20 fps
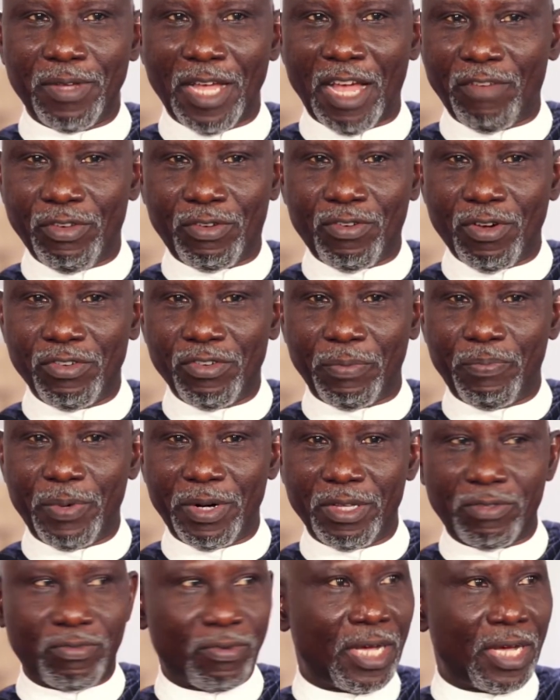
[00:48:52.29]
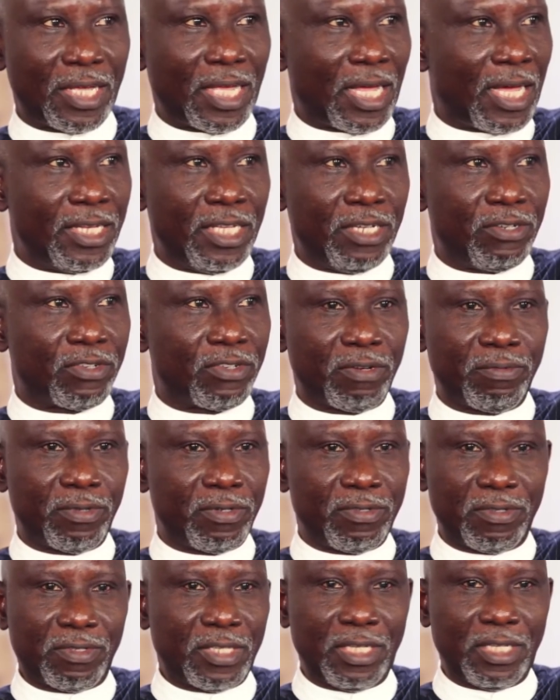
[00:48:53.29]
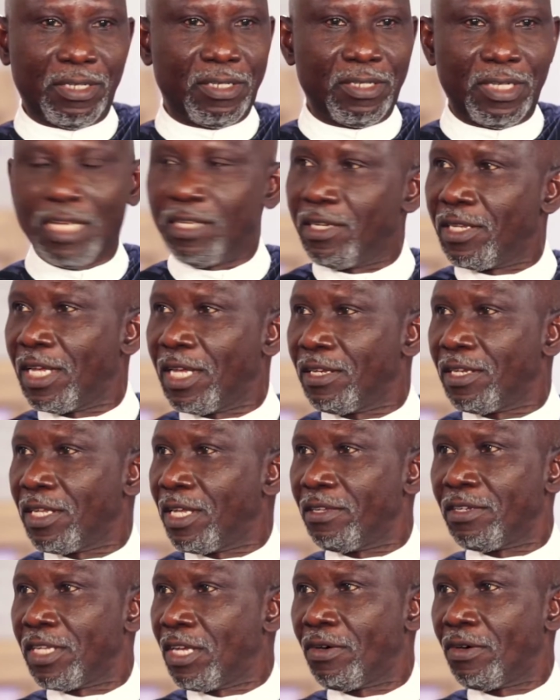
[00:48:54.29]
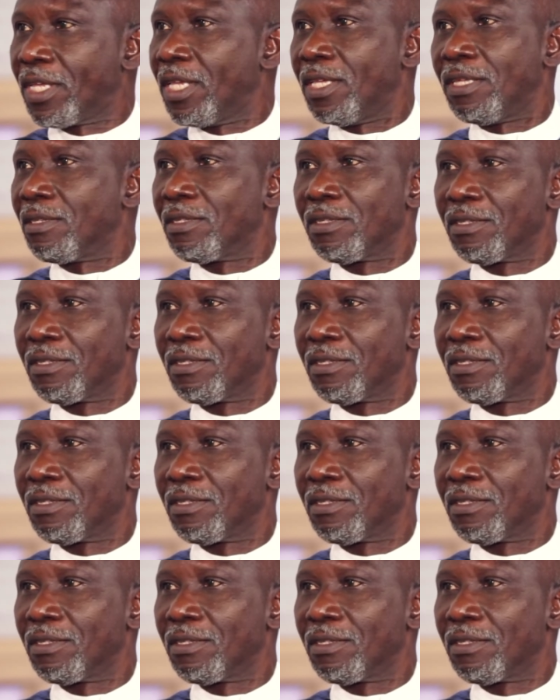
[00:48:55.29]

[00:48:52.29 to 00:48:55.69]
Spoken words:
Have you called your parents? Why? Are they in trouble? So they're okay.